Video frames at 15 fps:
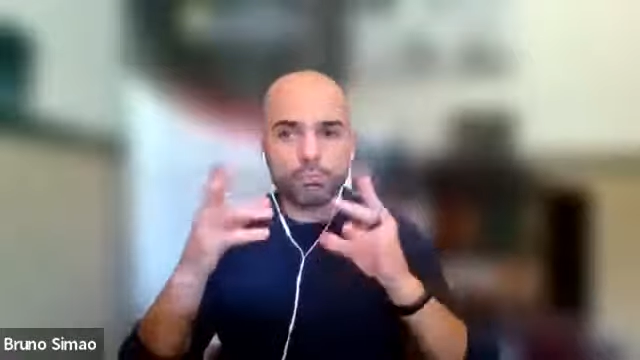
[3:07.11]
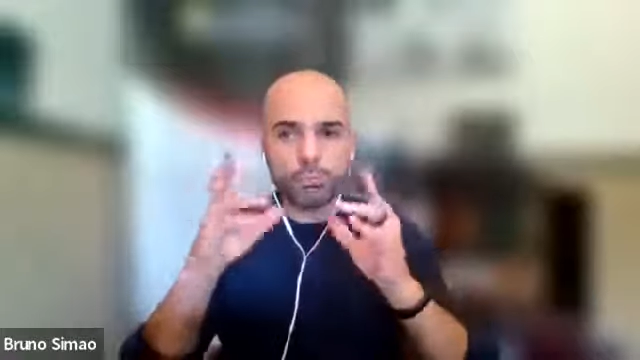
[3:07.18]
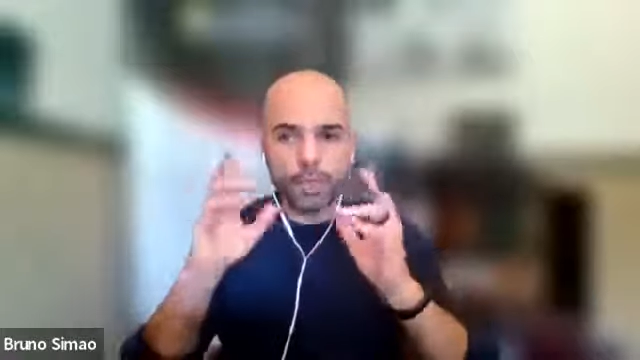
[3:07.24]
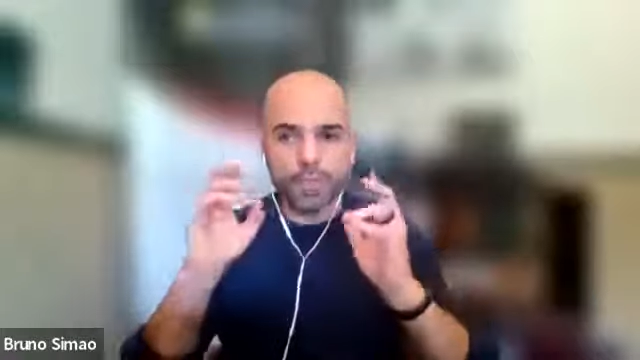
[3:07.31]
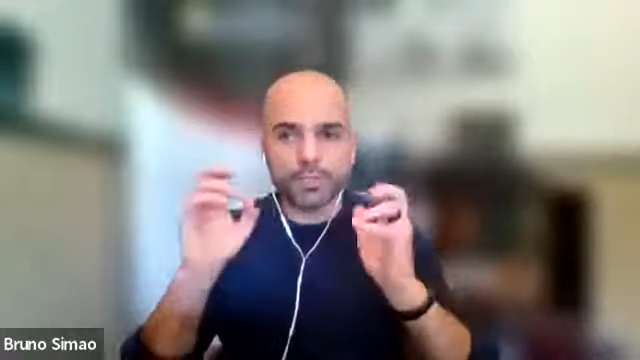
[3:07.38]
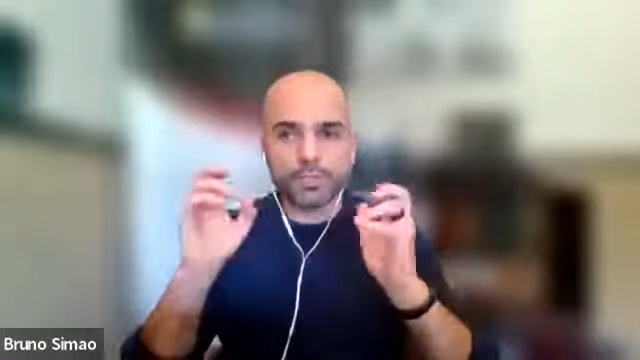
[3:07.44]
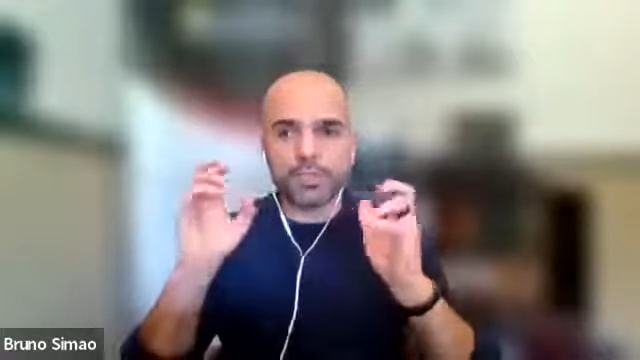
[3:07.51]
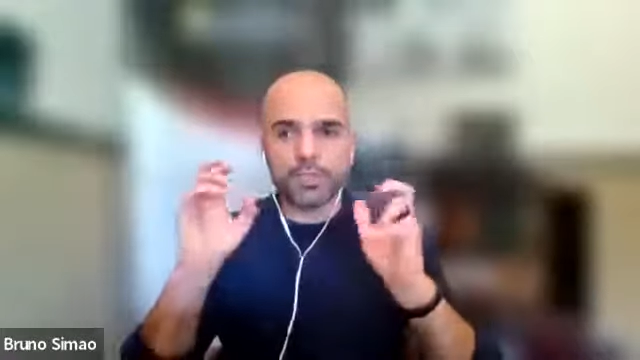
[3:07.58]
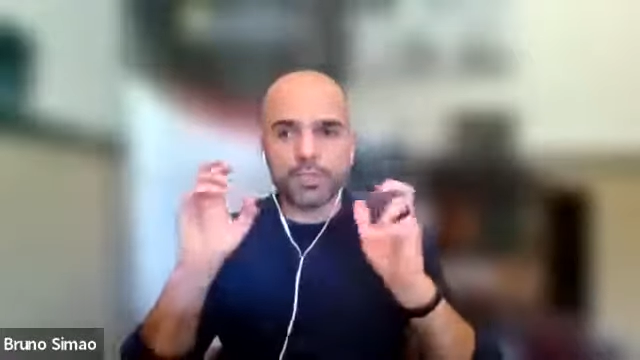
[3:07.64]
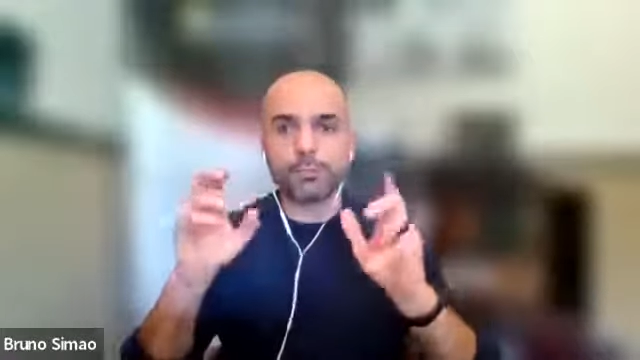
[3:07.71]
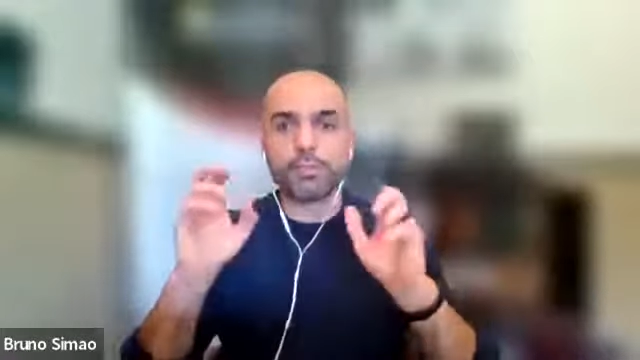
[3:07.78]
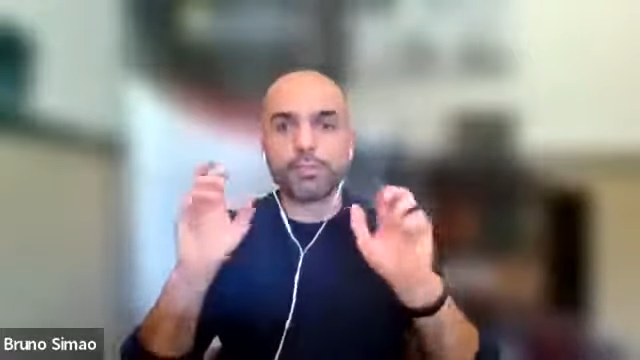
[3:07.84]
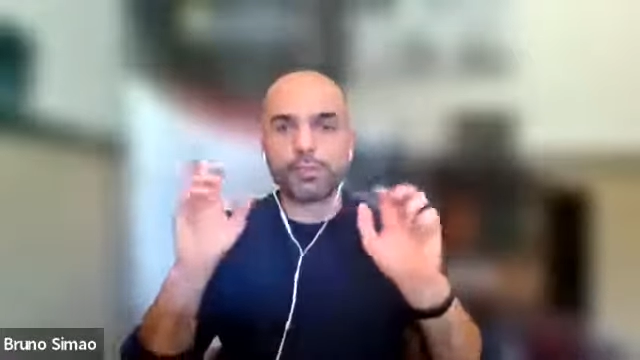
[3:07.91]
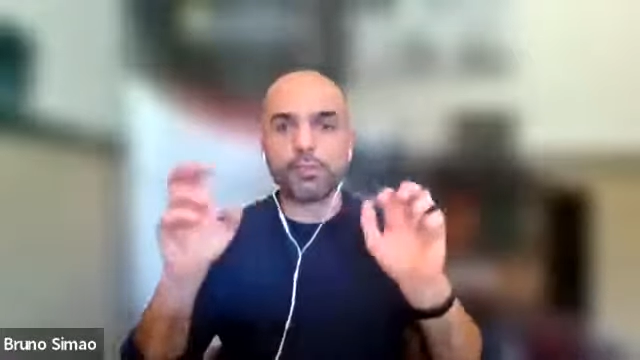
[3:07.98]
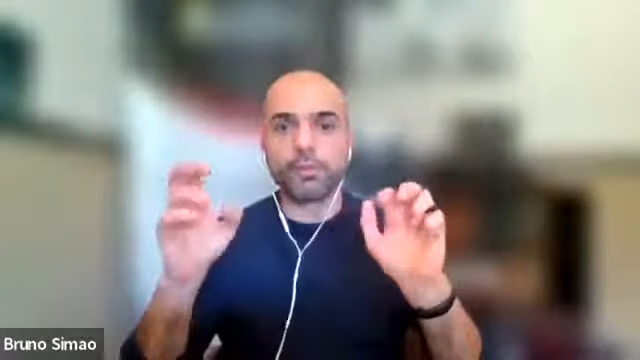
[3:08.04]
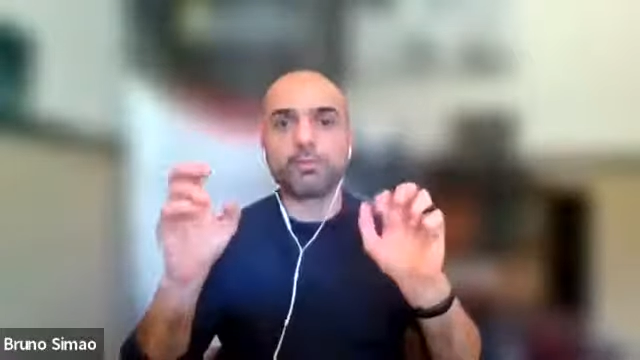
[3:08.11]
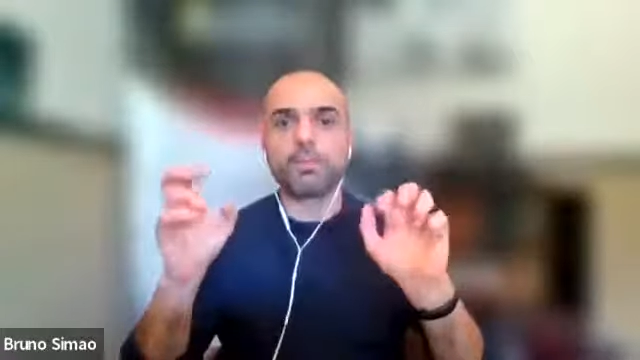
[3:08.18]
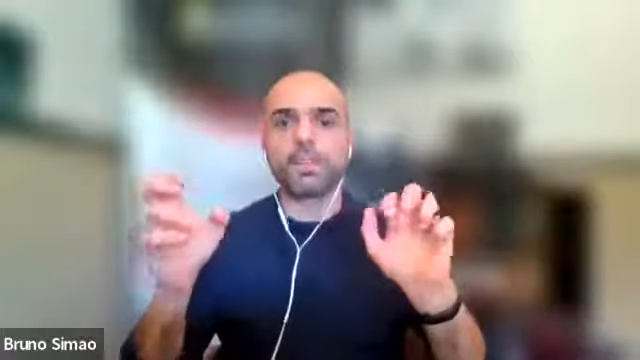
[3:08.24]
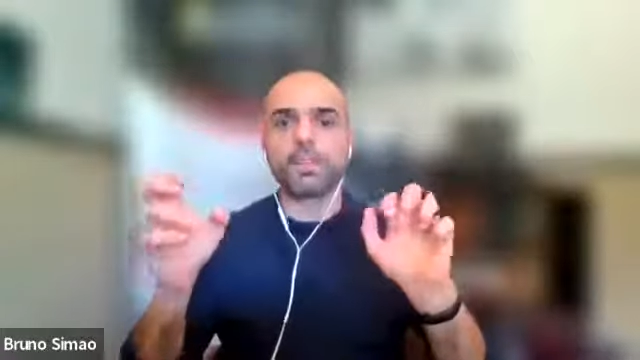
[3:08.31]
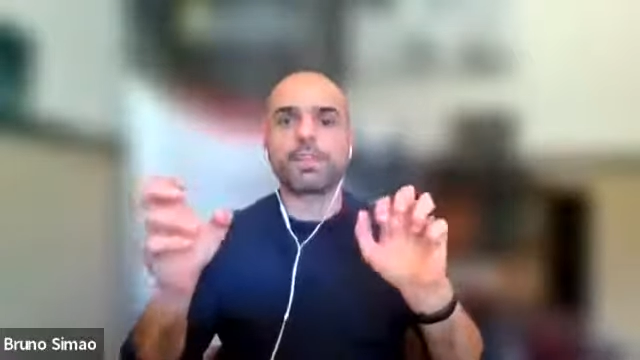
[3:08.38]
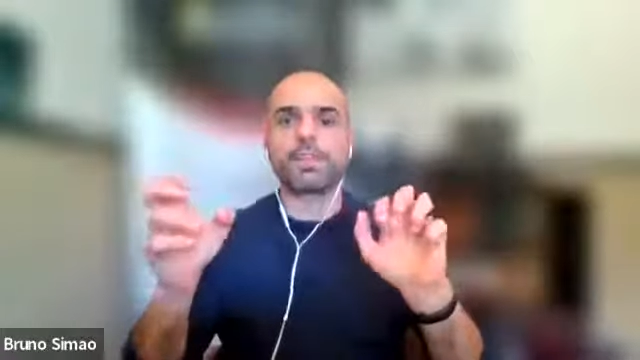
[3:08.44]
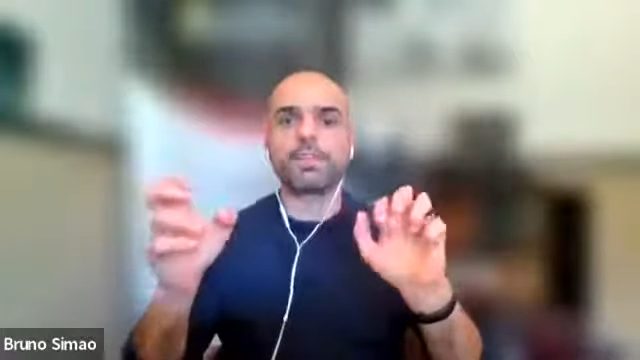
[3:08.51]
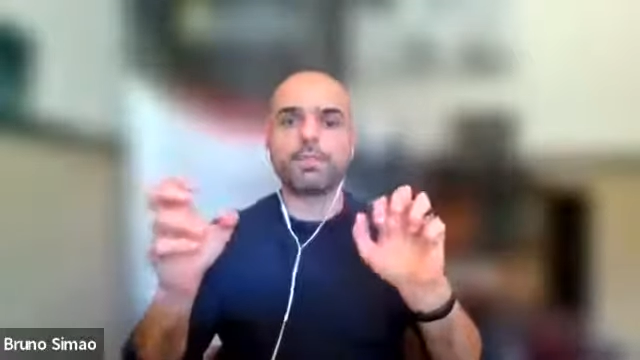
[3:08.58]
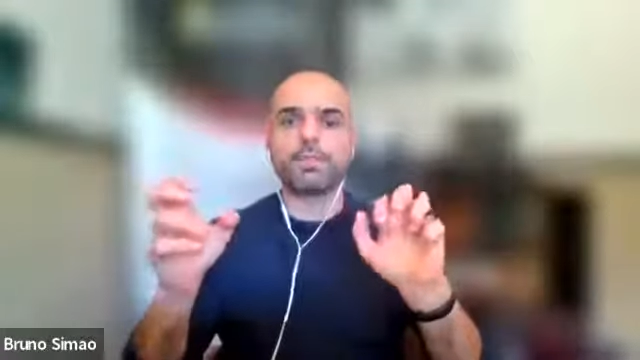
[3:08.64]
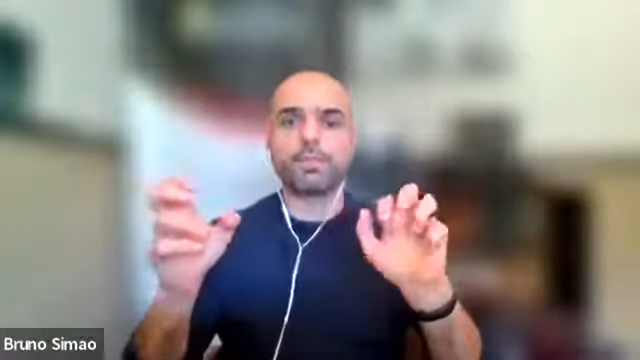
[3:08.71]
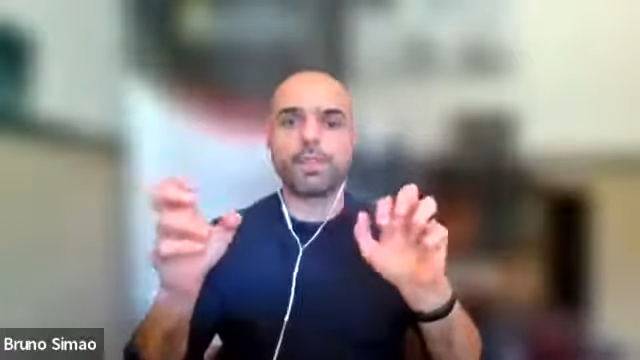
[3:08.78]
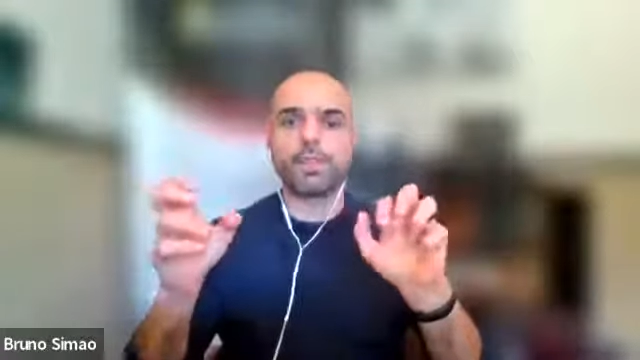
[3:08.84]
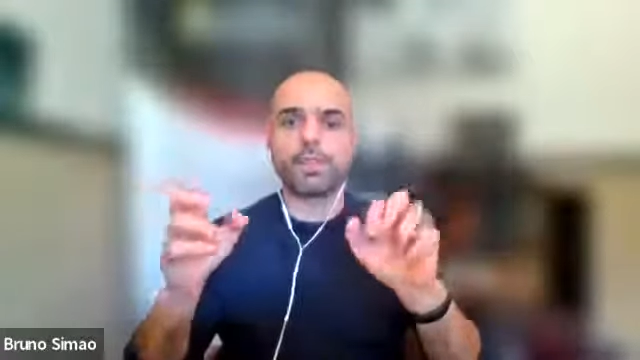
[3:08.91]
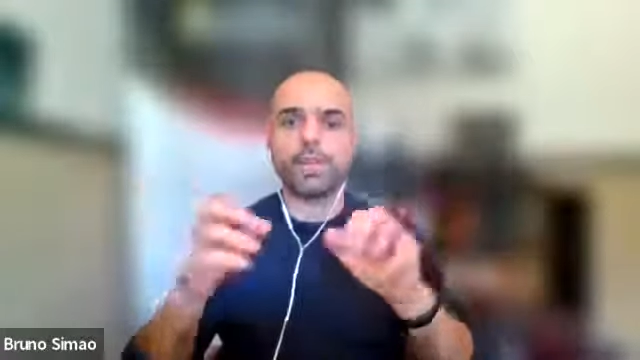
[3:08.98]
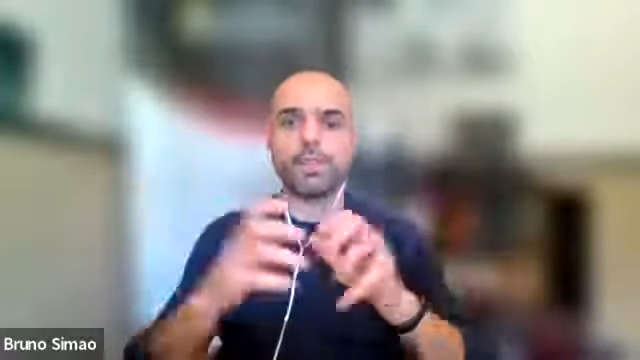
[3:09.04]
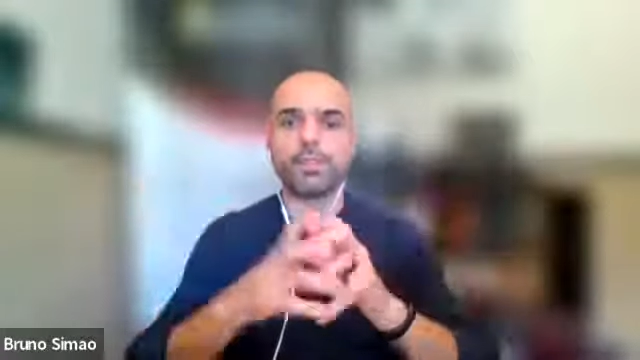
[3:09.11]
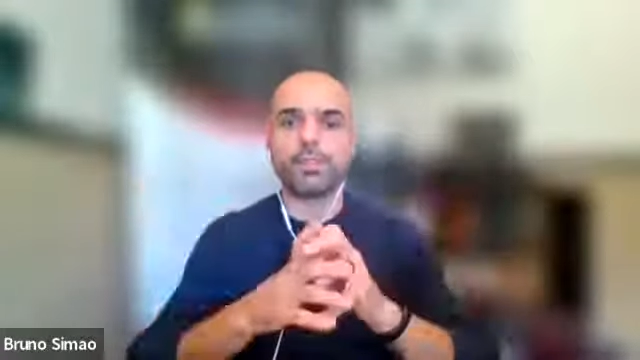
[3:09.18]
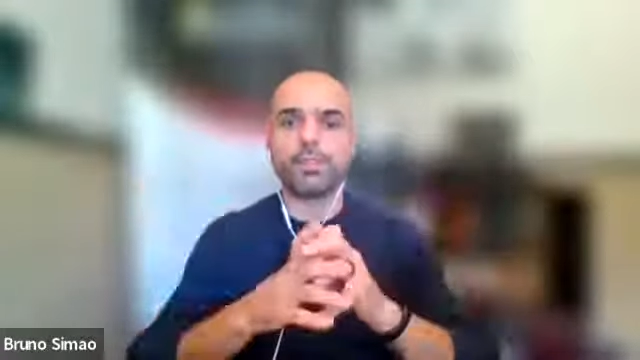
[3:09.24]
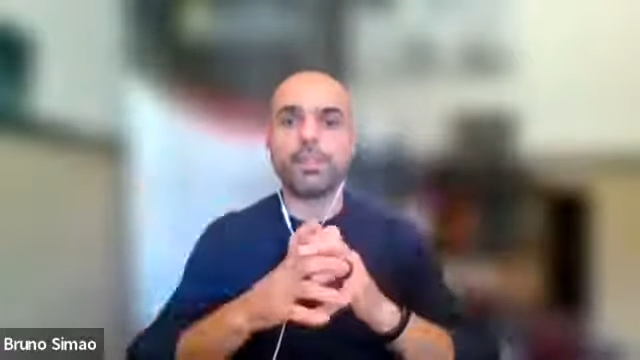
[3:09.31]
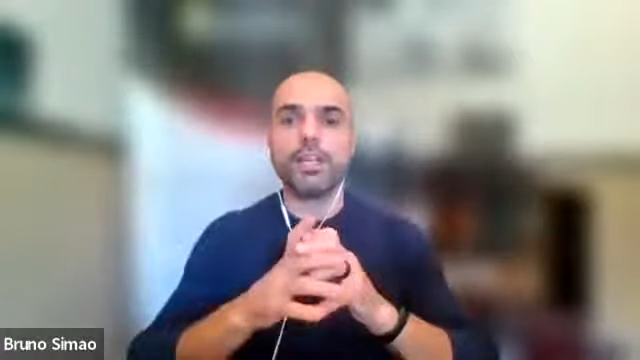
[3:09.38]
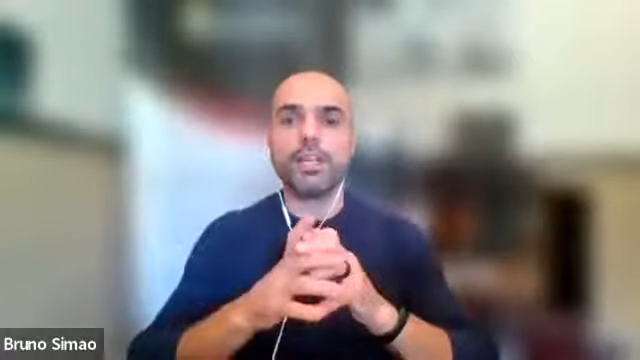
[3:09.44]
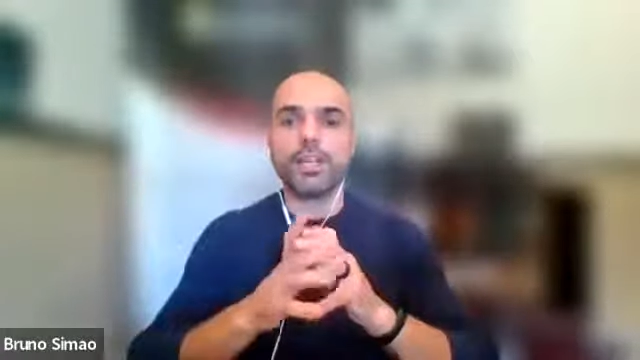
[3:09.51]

basically perform an act of spoliation.